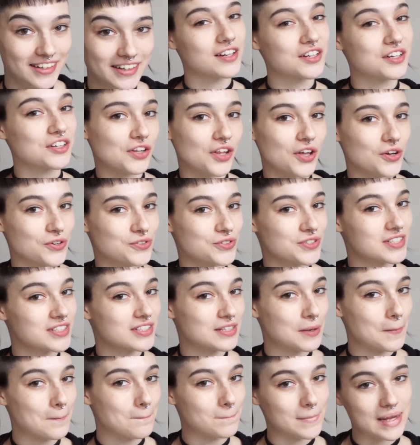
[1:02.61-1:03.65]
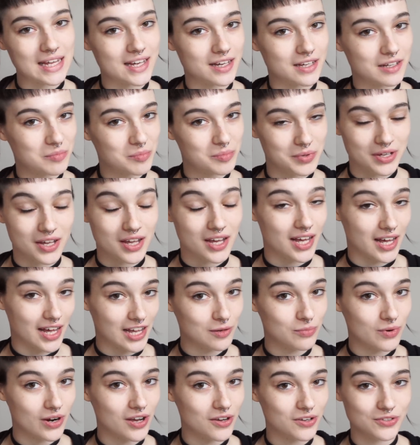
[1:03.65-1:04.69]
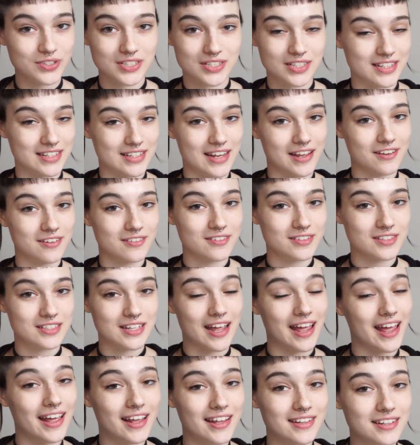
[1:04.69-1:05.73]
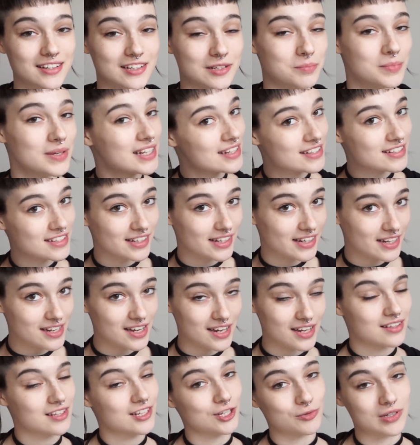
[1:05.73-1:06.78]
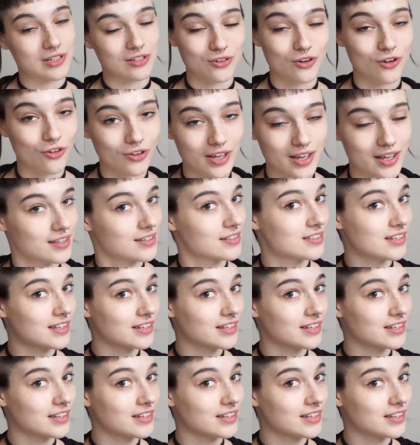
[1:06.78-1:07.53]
Clothes, makeup, eyebrows, nails, and the biggest thing I think we can all guess